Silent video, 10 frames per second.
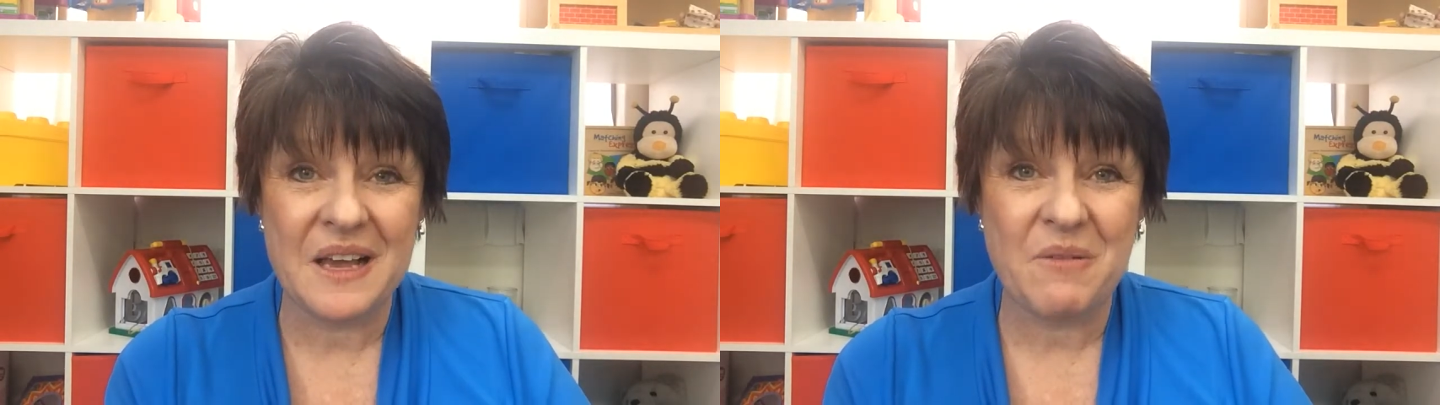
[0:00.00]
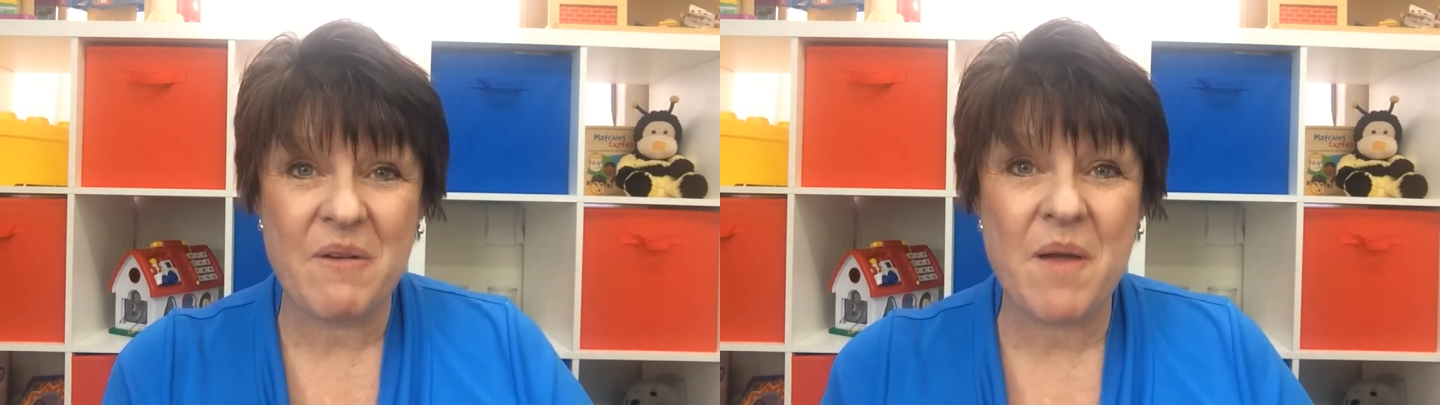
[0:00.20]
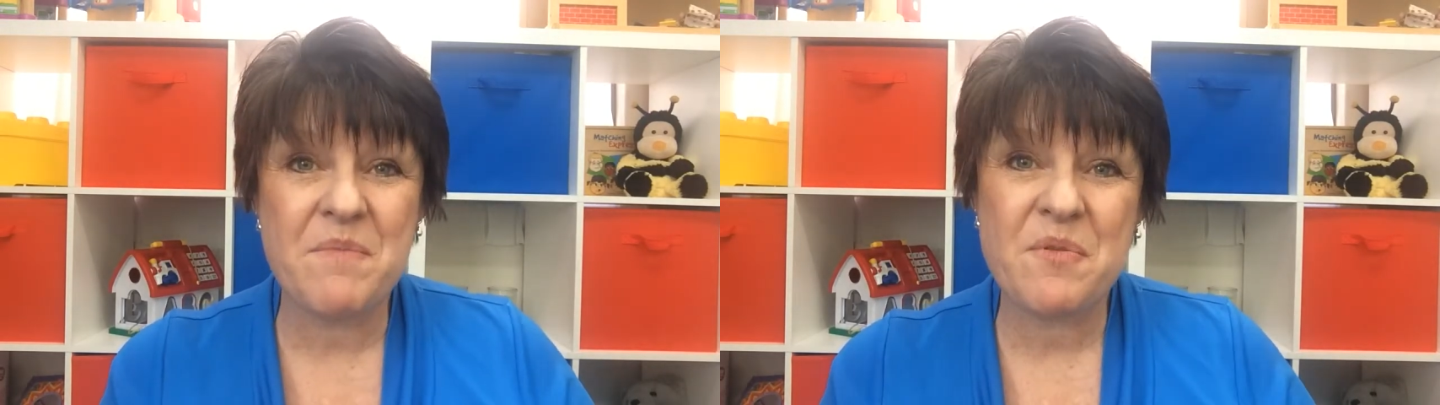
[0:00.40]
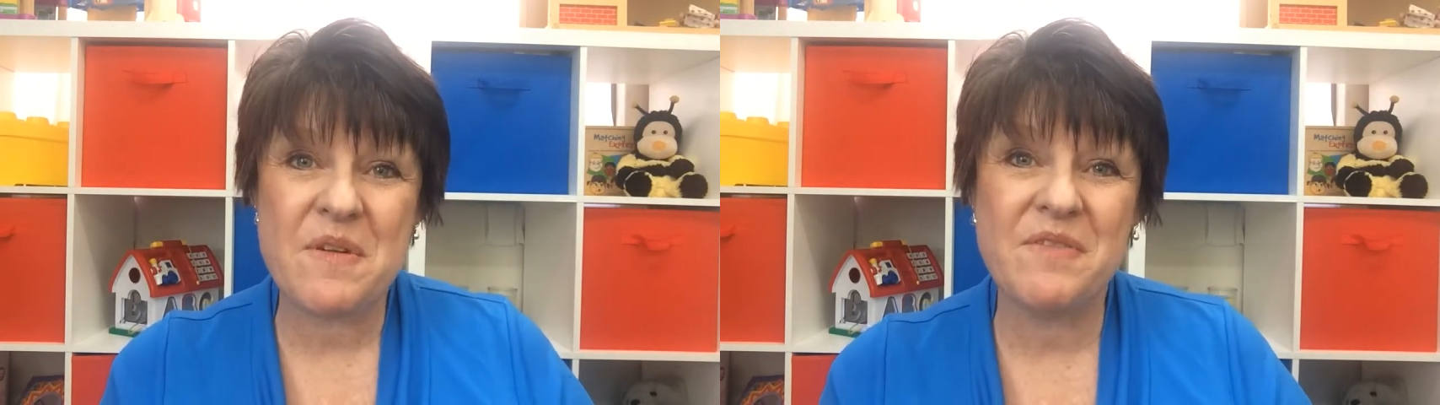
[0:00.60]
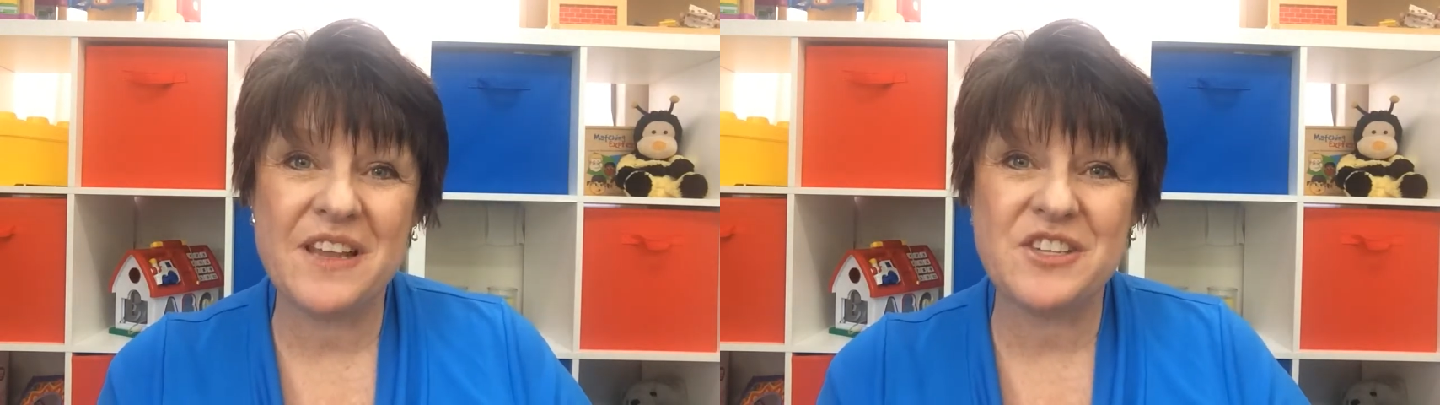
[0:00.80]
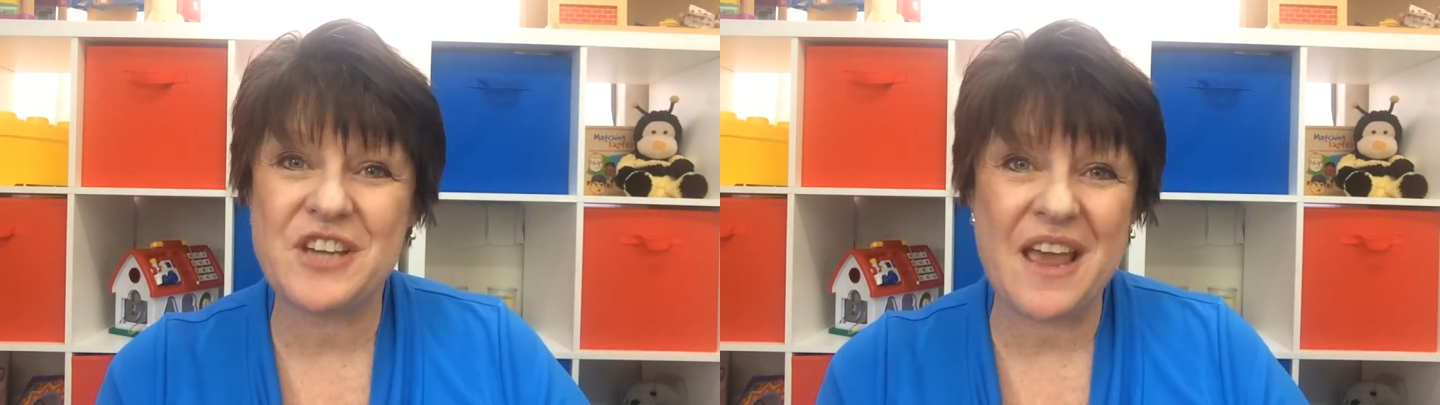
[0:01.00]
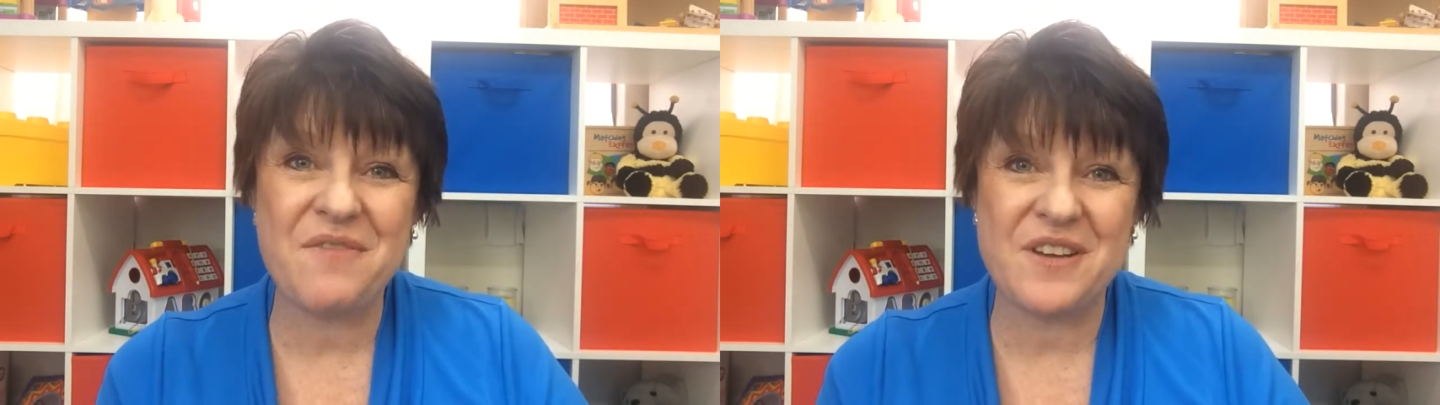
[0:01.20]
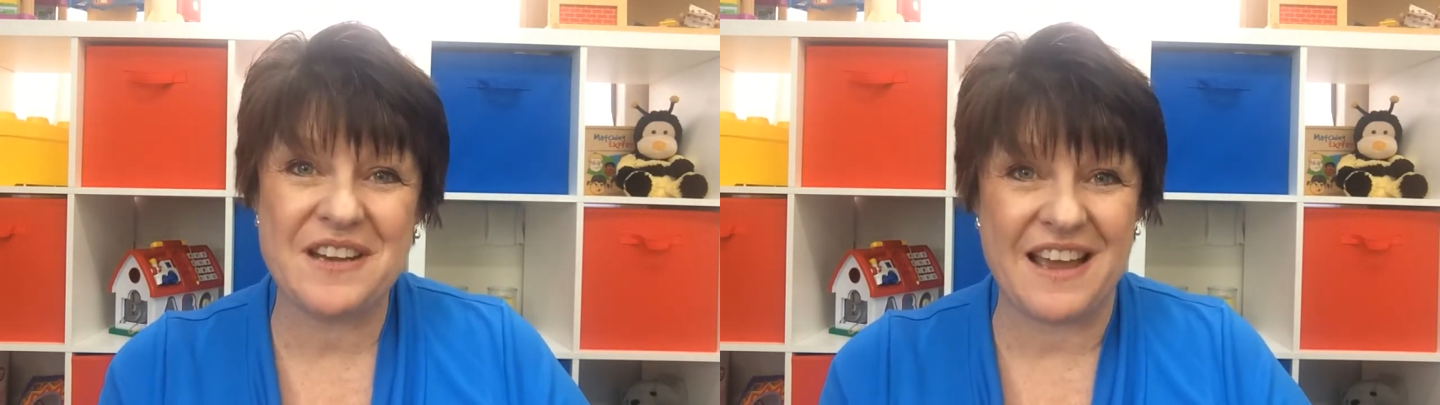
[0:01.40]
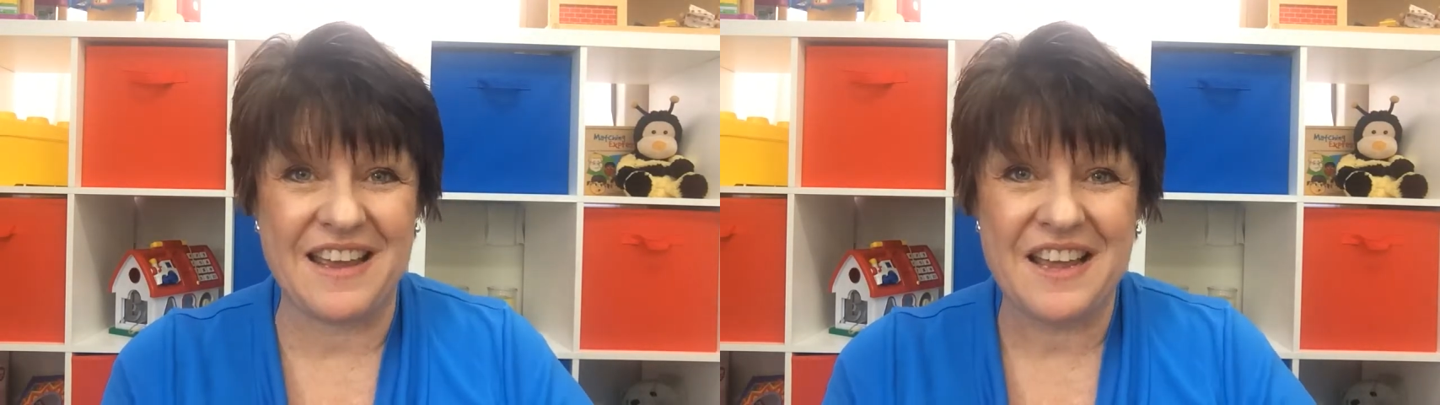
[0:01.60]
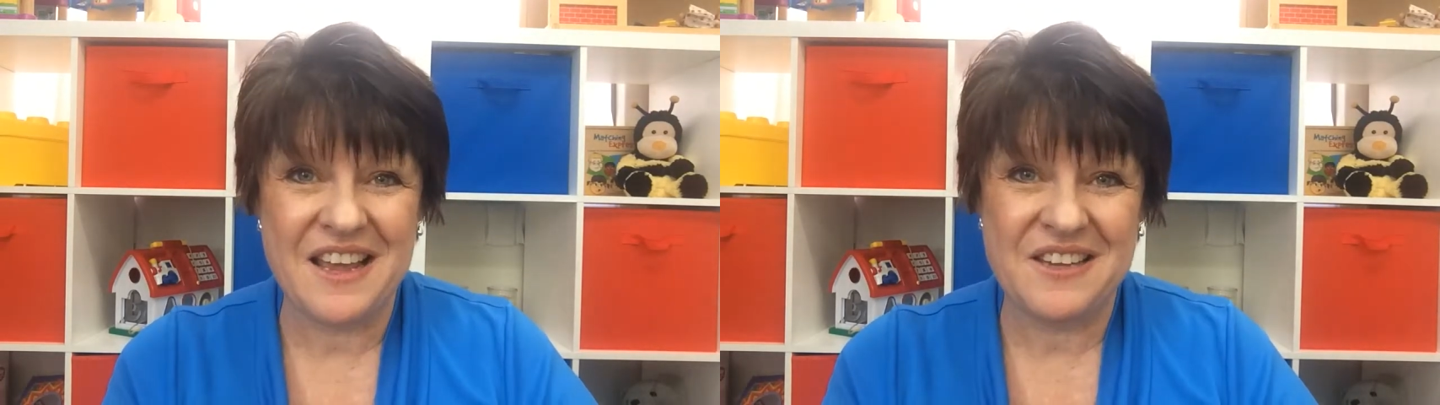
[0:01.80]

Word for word: where I'm privileged every day